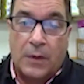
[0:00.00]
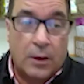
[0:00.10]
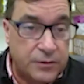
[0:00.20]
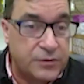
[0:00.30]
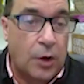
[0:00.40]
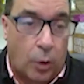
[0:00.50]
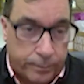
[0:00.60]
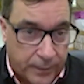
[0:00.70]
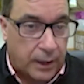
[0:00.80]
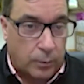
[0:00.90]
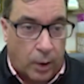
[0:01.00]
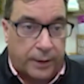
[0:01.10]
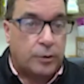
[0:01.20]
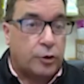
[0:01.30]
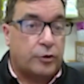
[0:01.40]
So
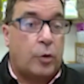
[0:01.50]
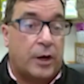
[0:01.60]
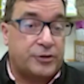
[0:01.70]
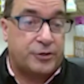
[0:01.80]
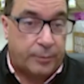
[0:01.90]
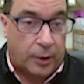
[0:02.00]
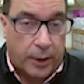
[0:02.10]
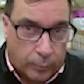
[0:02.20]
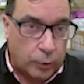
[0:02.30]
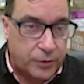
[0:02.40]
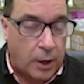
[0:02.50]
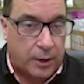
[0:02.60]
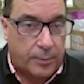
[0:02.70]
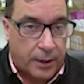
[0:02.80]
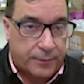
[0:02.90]
anyway, good question, and we'll
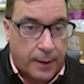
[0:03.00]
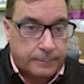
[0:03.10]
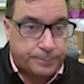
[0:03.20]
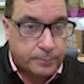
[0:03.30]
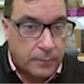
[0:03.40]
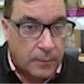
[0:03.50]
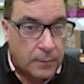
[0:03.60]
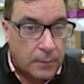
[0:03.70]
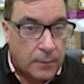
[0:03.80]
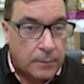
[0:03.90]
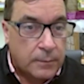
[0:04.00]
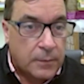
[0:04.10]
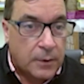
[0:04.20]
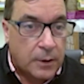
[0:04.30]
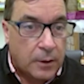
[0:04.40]
talk about that.
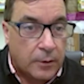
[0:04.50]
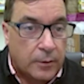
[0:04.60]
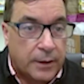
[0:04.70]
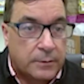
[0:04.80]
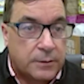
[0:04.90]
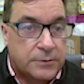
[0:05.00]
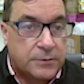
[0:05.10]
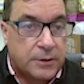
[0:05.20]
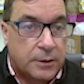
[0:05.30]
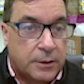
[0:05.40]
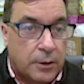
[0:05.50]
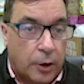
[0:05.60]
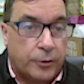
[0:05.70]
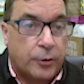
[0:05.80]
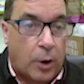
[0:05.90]
All right, let's see.
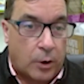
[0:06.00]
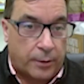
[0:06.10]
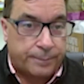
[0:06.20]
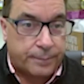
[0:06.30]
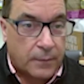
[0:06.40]
Oh, you're welcome.